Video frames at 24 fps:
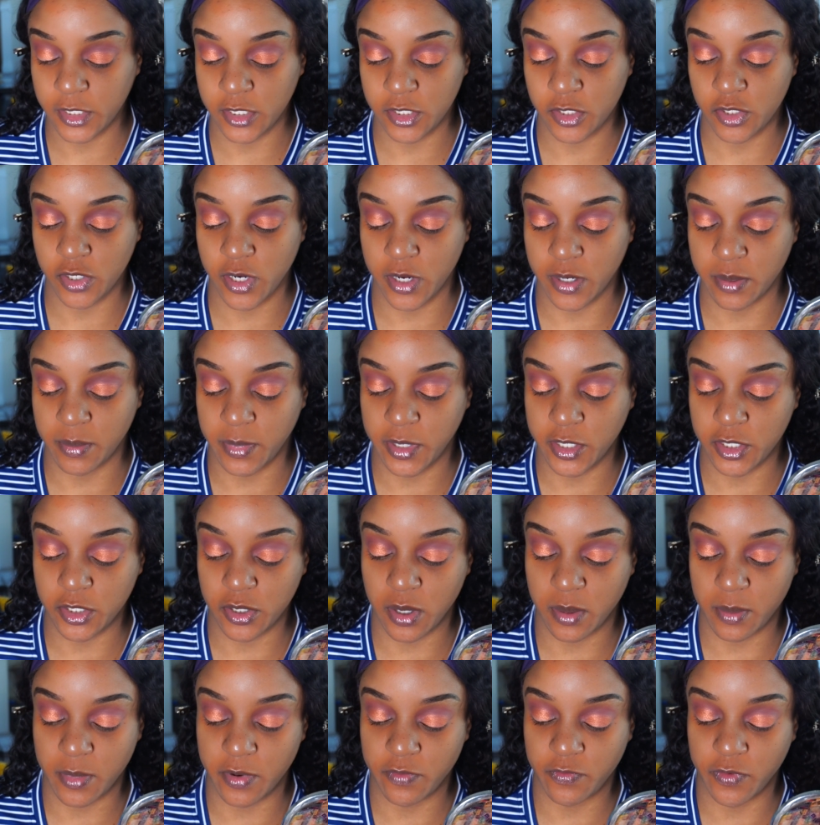Just trying to make
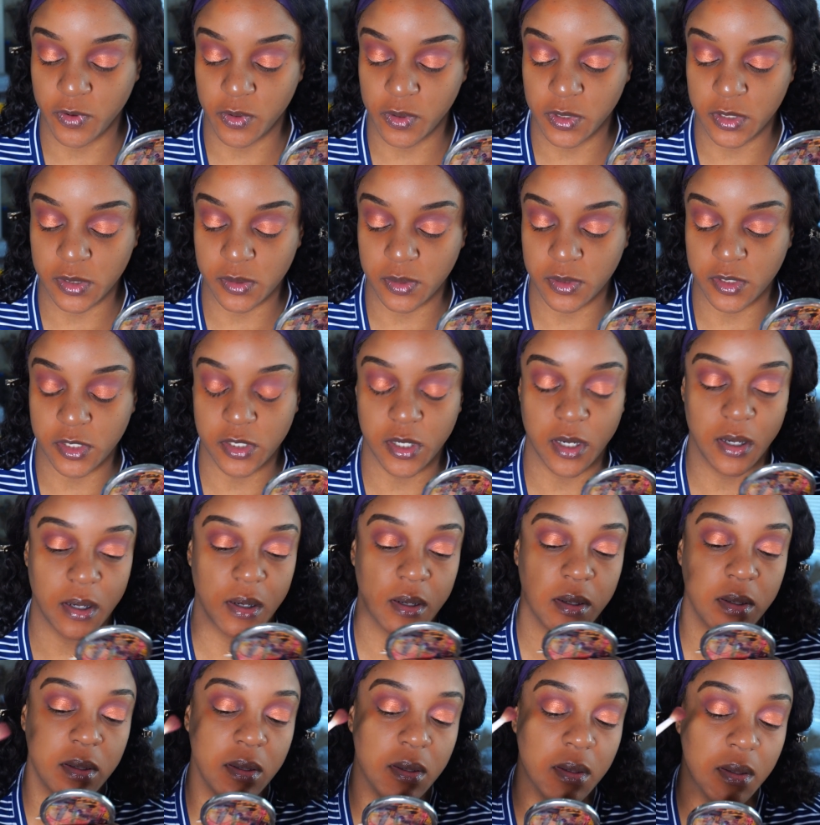sure I'm in focus with
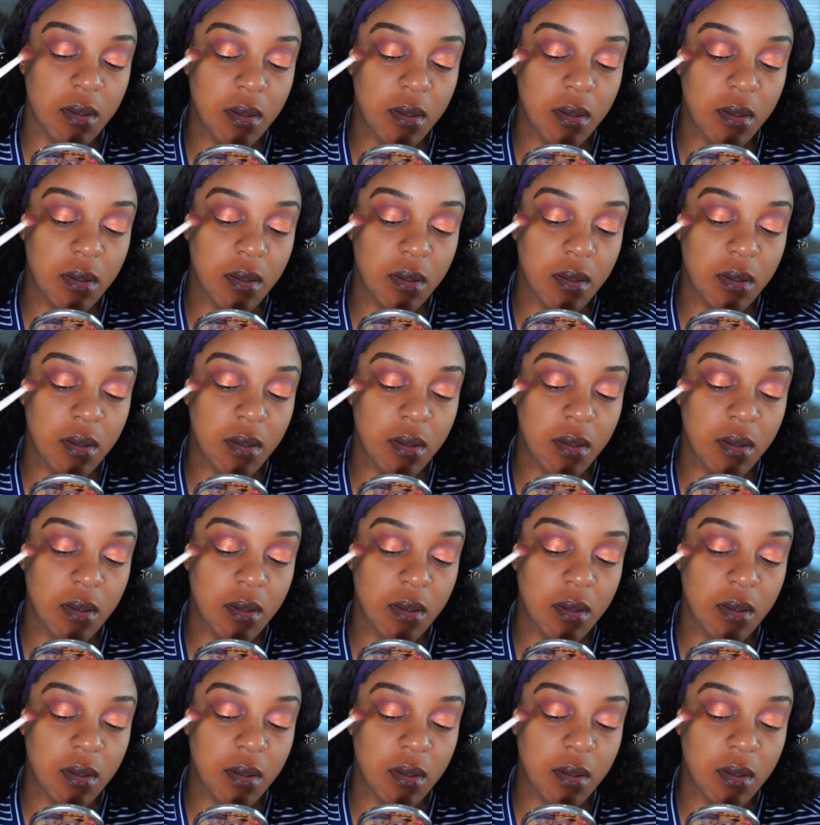y'all.